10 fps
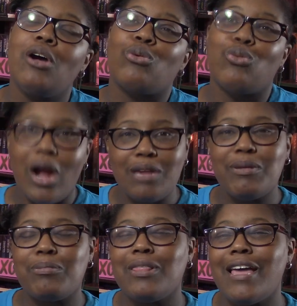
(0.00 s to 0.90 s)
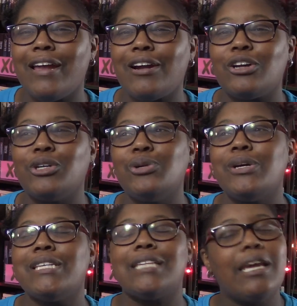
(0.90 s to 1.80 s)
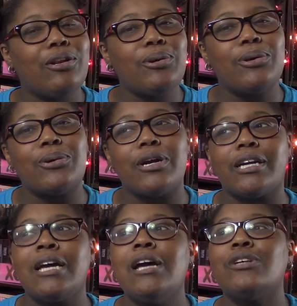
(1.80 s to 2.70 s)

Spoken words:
rugby player who is in New York